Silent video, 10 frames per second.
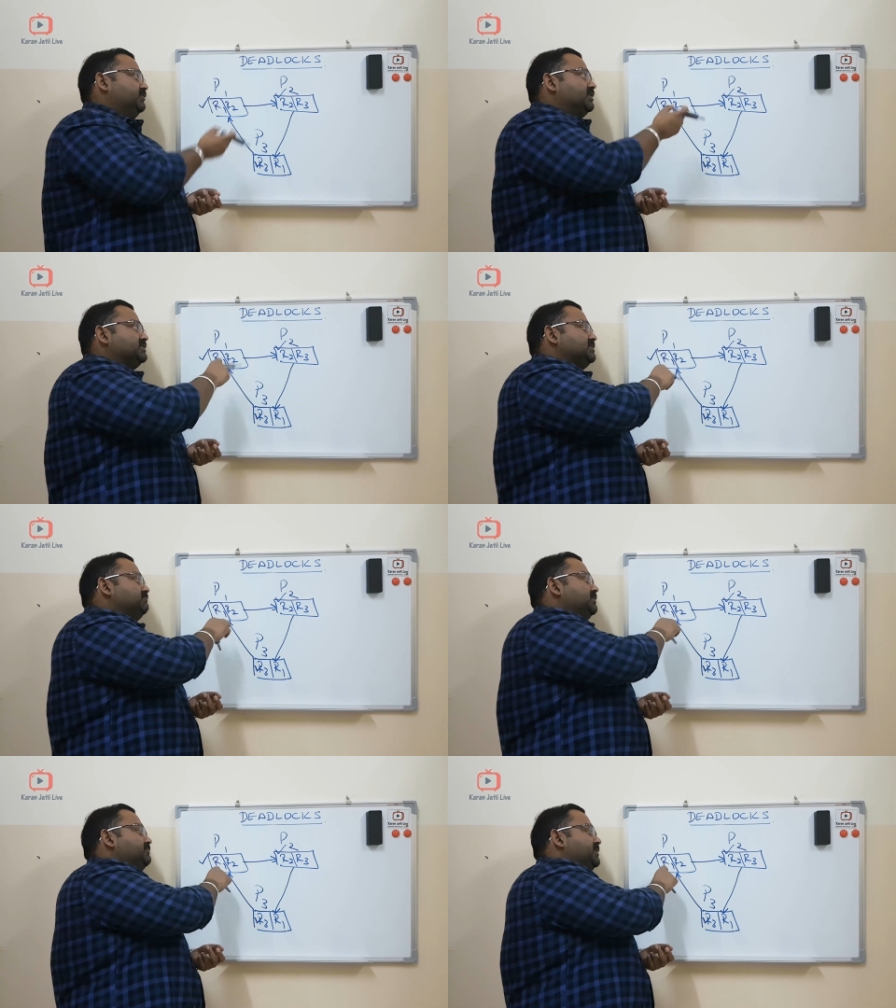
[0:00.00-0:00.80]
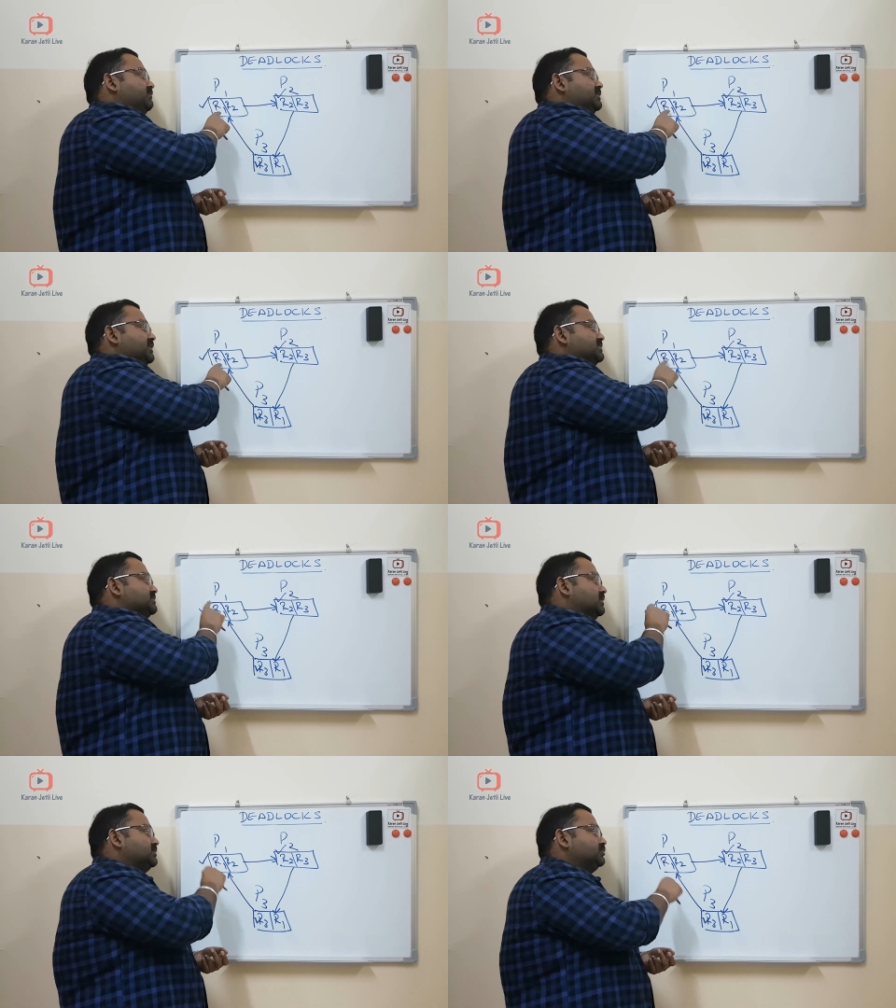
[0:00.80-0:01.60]
for example P1 has
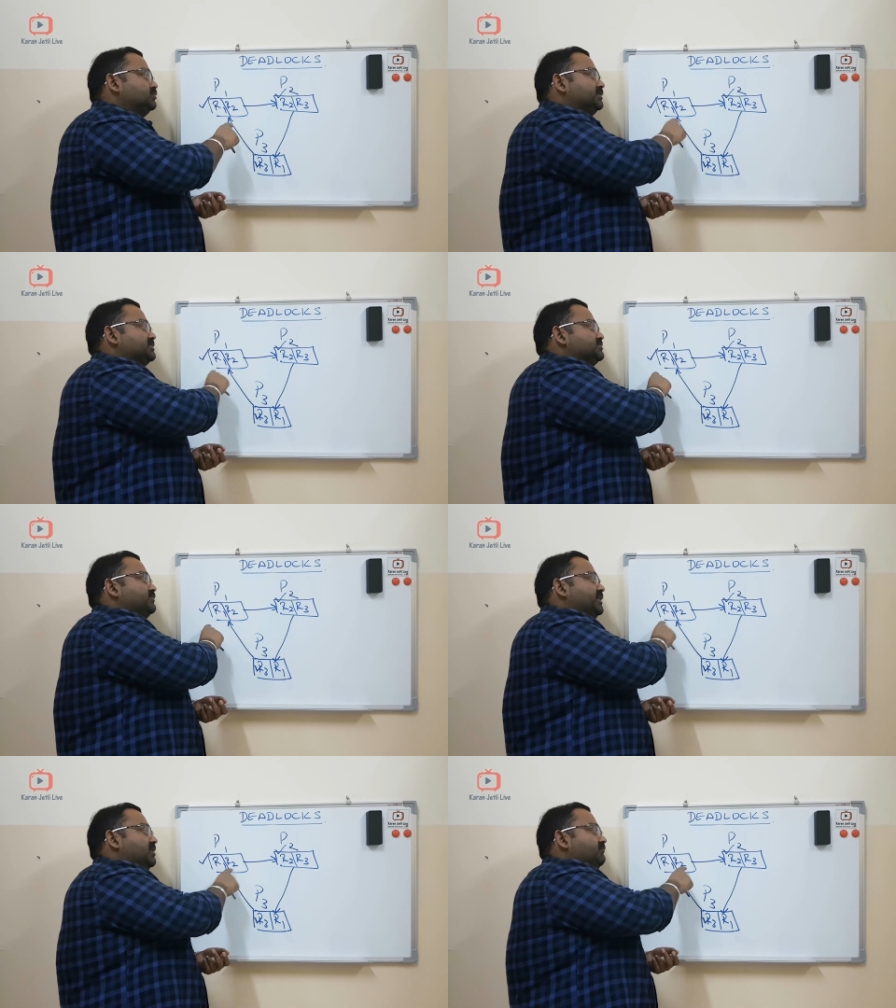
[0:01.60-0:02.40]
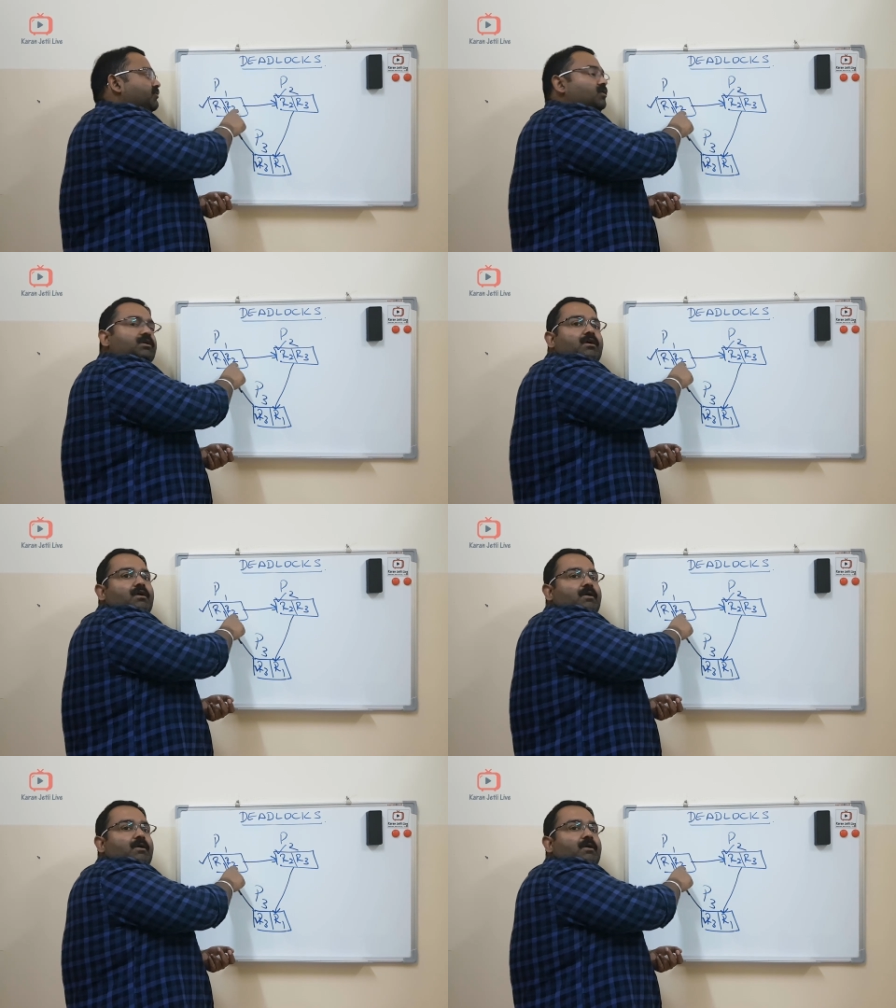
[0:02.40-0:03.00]
R2 it is waiting for